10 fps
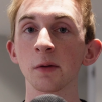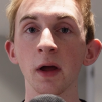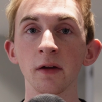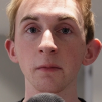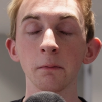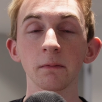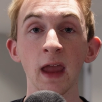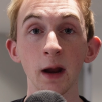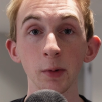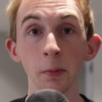my
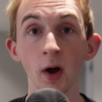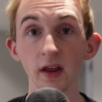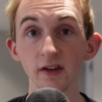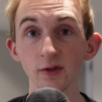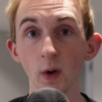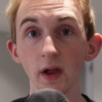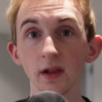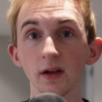camera body as well.